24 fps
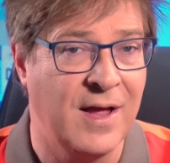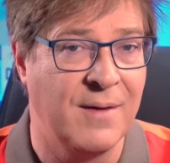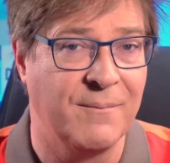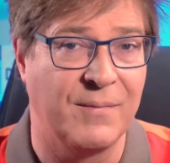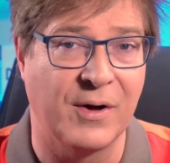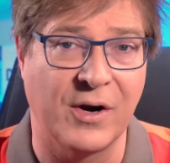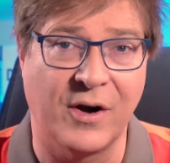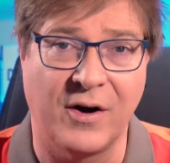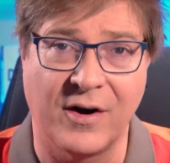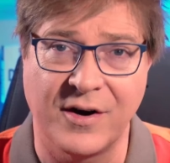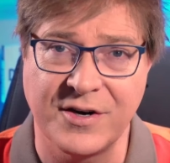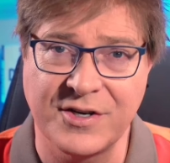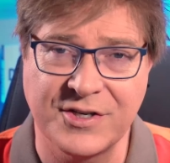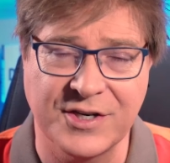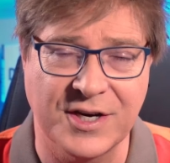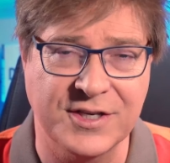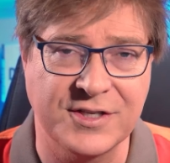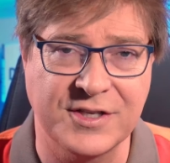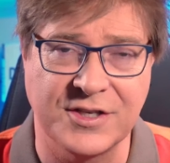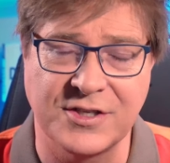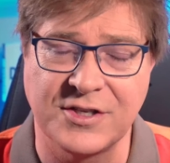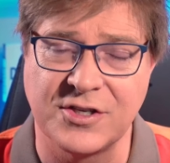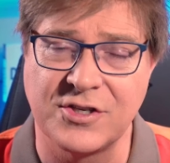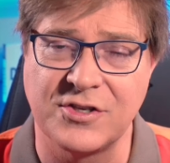But our
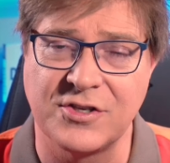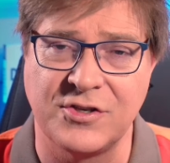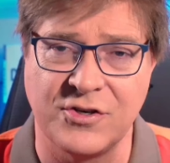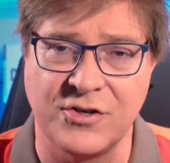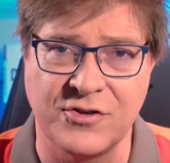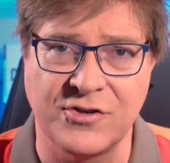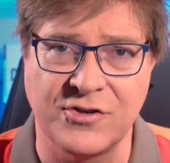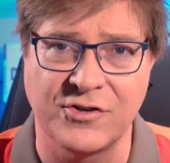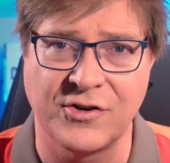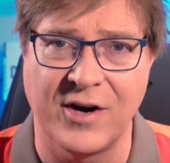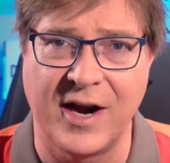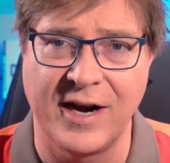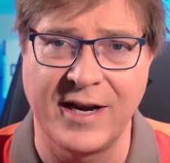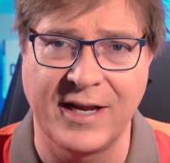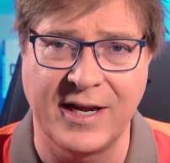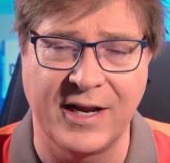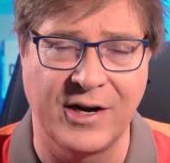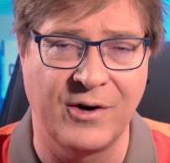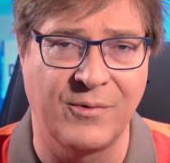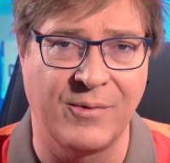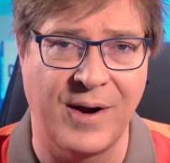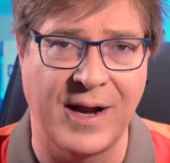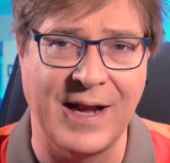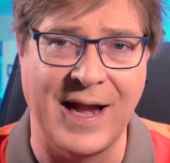justices do try to
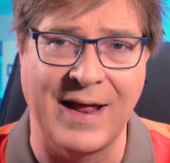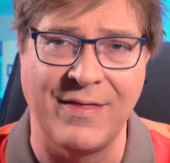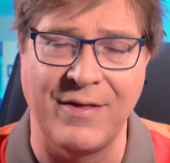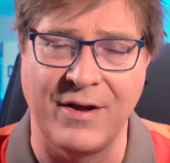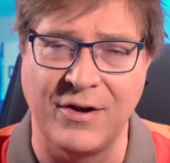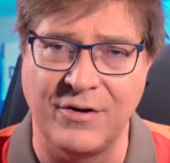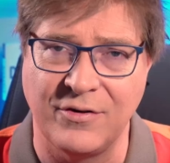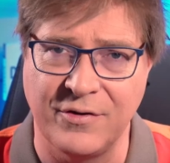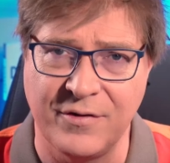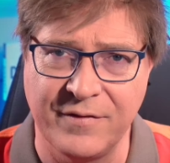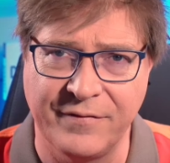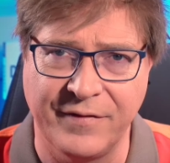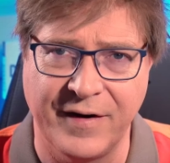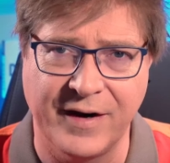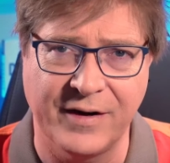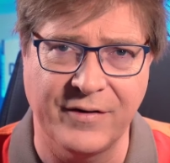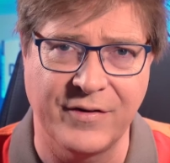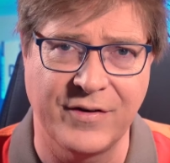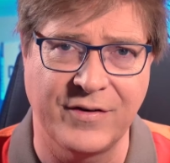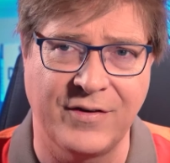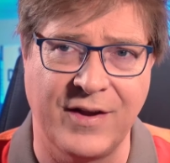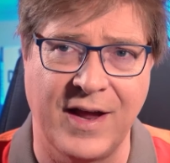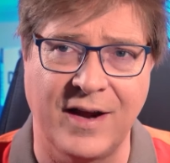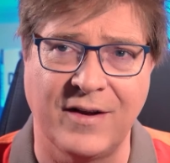get it right, and they do follow
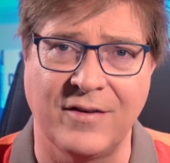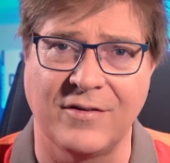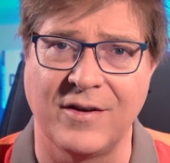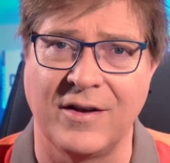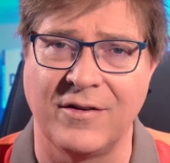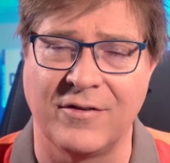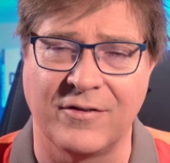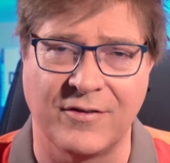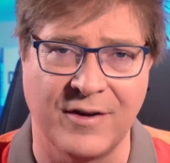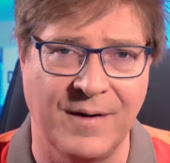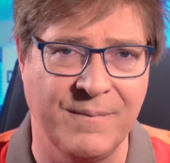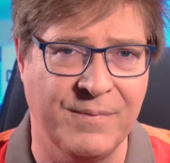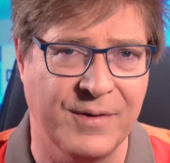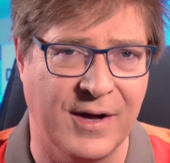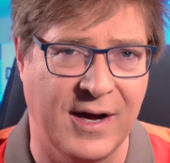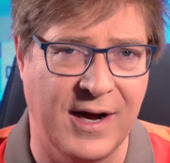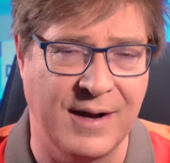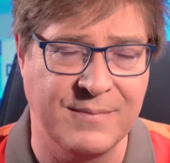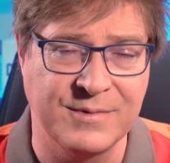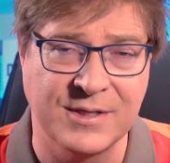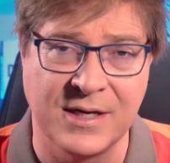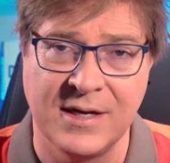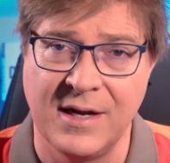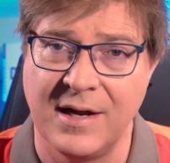the text, and
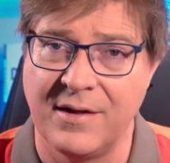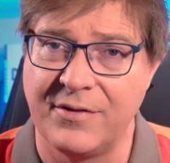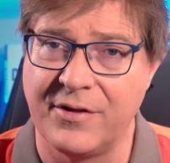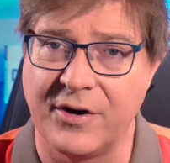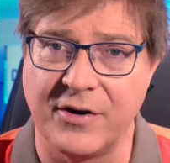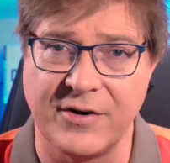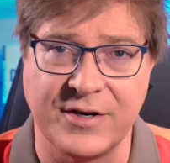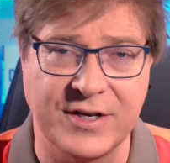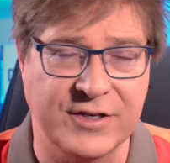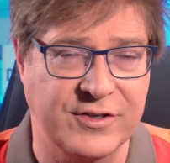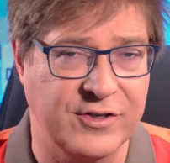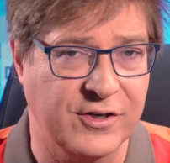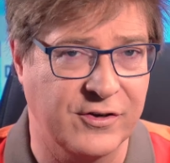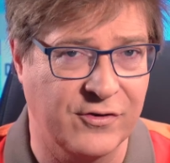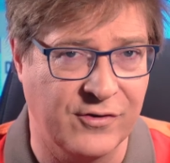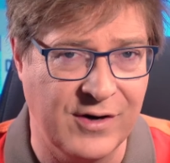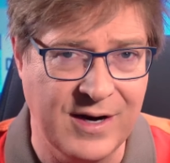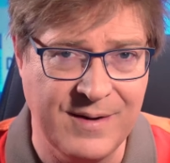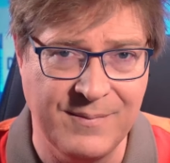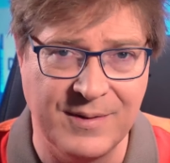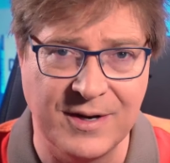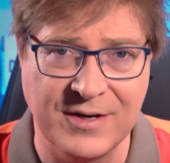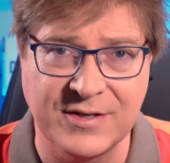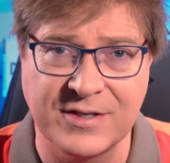sometimes there are
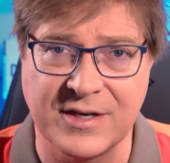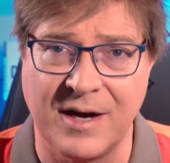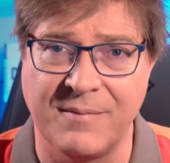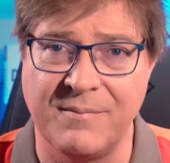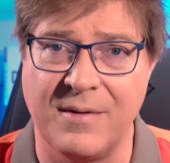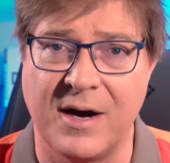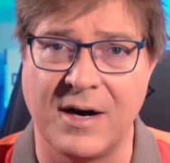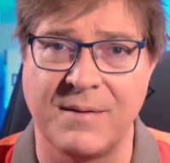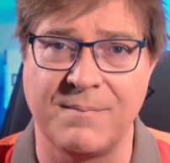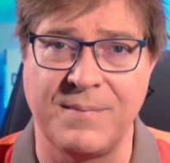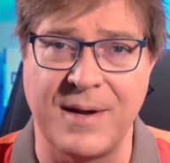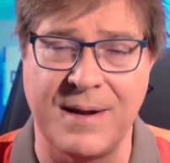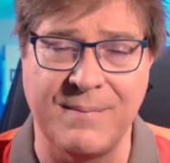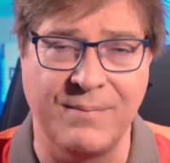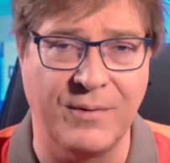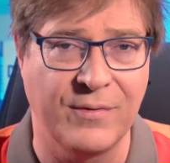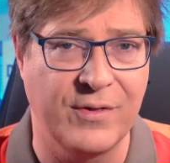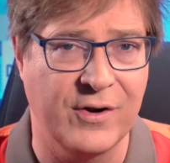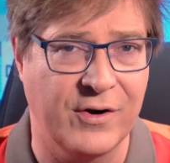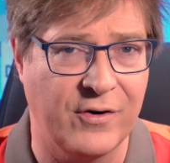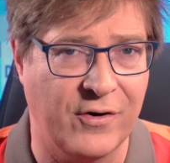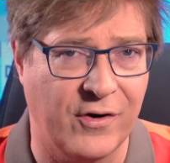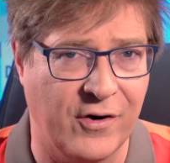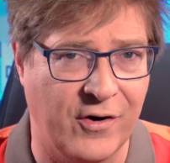disagreements among people
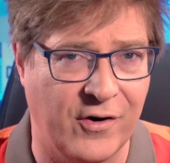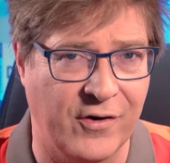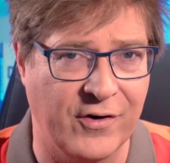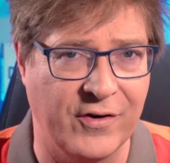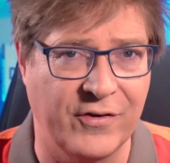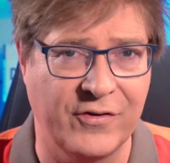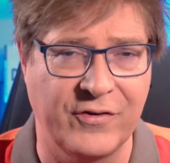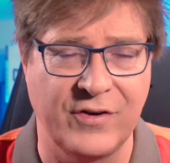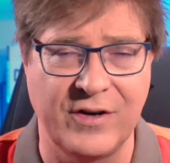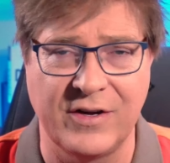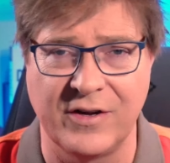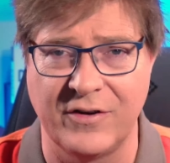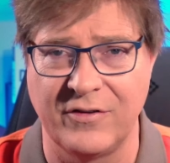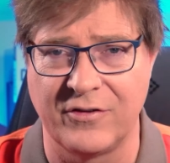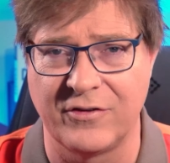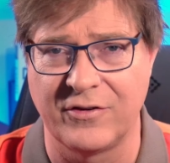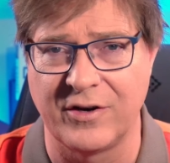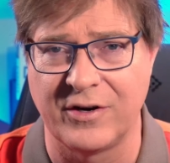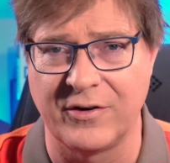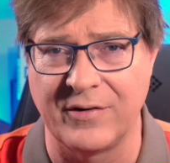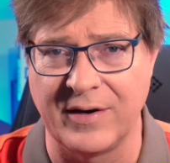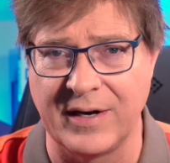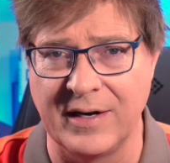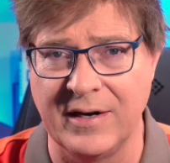that are earnestly
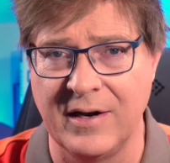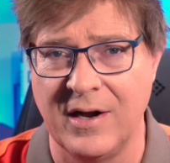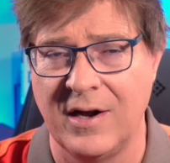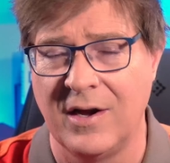considering